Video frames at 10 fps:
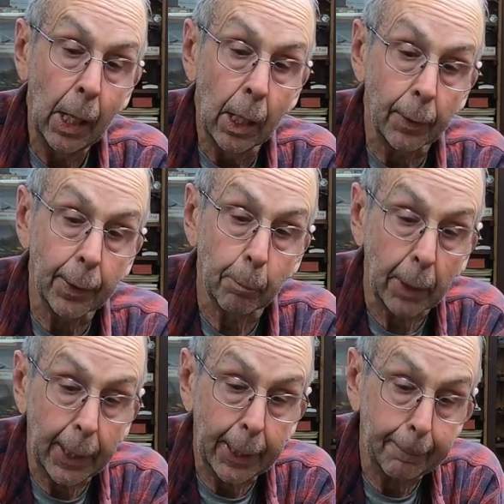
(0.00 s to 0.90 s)
This
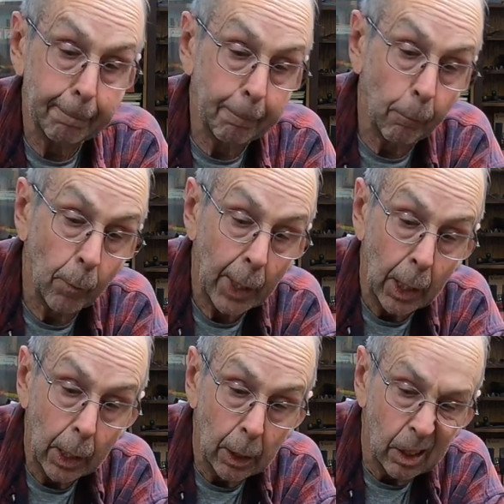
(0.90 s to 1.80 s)
plane,
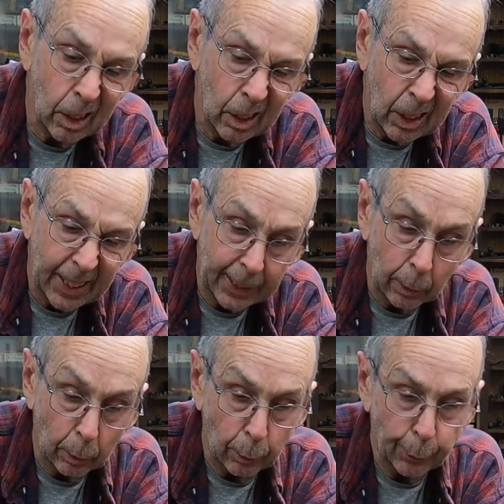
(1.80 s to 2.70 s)
you
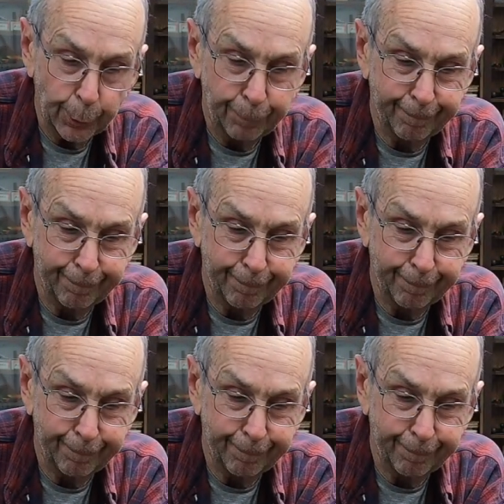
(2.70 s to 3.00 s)
know,